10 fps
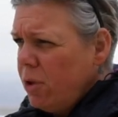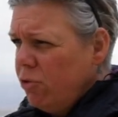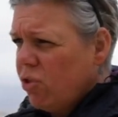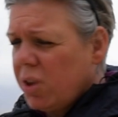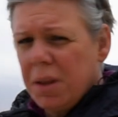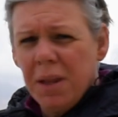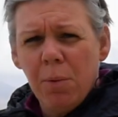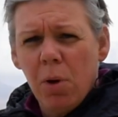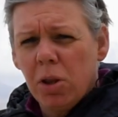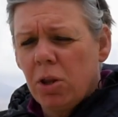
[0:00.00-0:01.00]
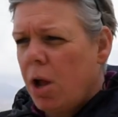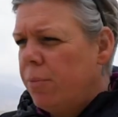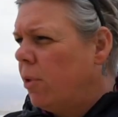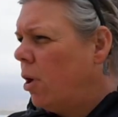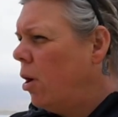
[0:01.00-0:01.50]
just to see what's
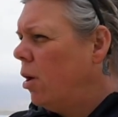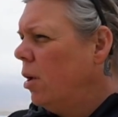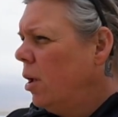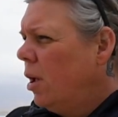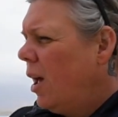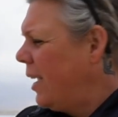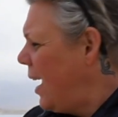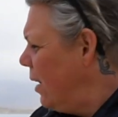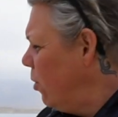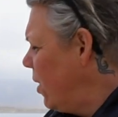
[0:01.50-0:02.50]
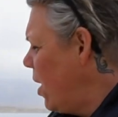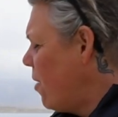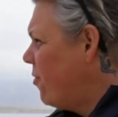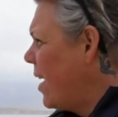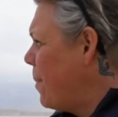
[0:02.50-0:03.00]
down there. Again, looking out
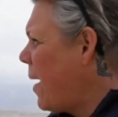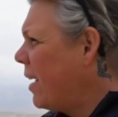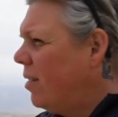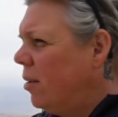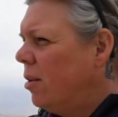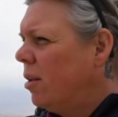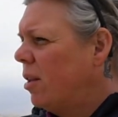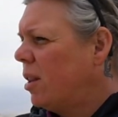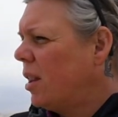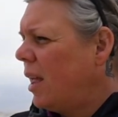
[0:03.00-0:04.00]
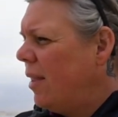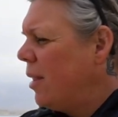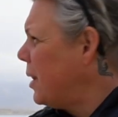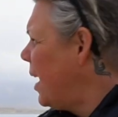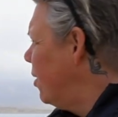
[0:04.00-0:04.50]
for any patterns in the
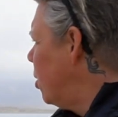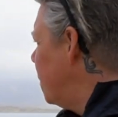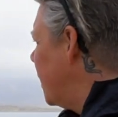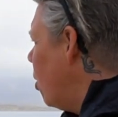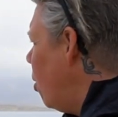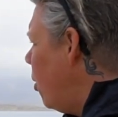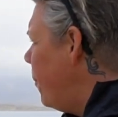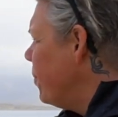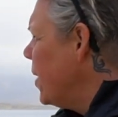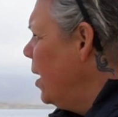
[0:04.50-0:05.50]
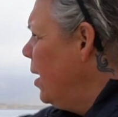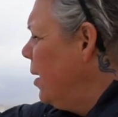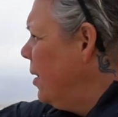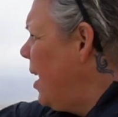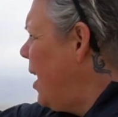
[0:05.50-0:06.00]
sand as we go.
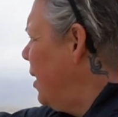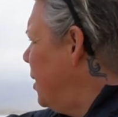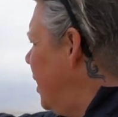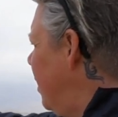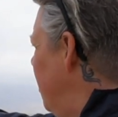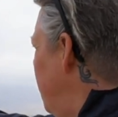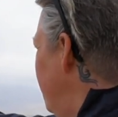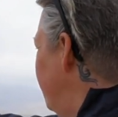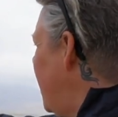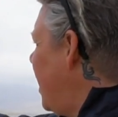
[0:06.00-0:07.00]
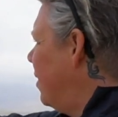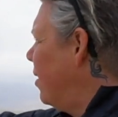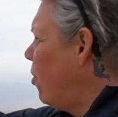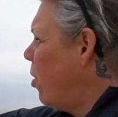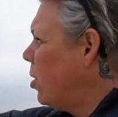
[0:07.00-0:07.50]
Nice little bit of light
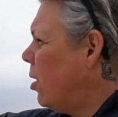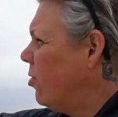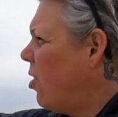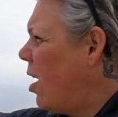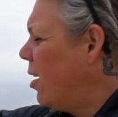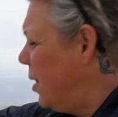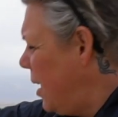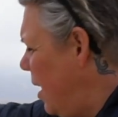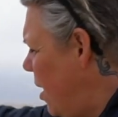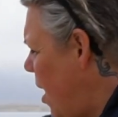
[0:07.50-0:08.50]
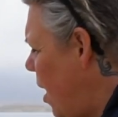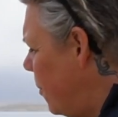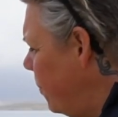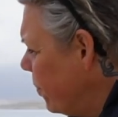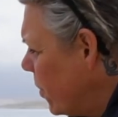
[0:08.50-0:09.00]
across on Tortoise now
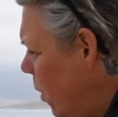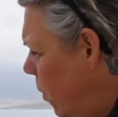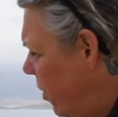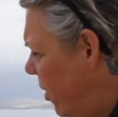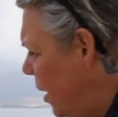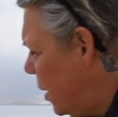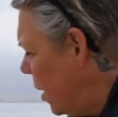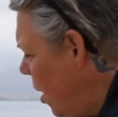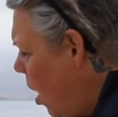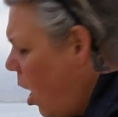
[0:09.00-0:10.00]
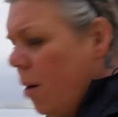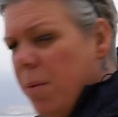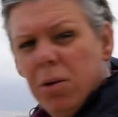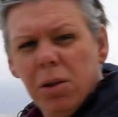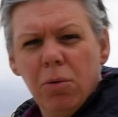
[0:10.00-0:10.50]
with this,
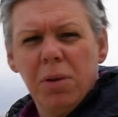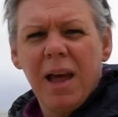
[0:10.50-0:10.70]
almost looks